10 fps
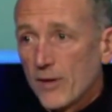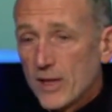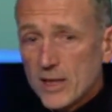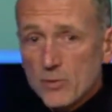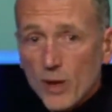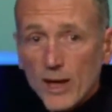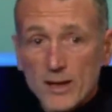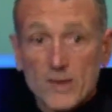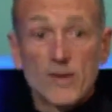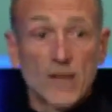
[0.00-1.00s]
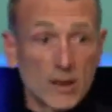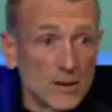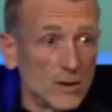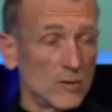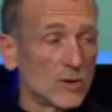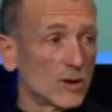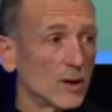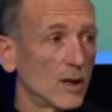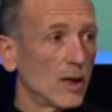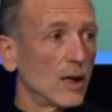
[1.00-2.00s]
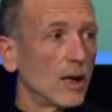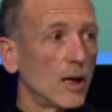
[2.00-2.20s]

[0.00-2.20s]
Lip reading: And this is where is the second news.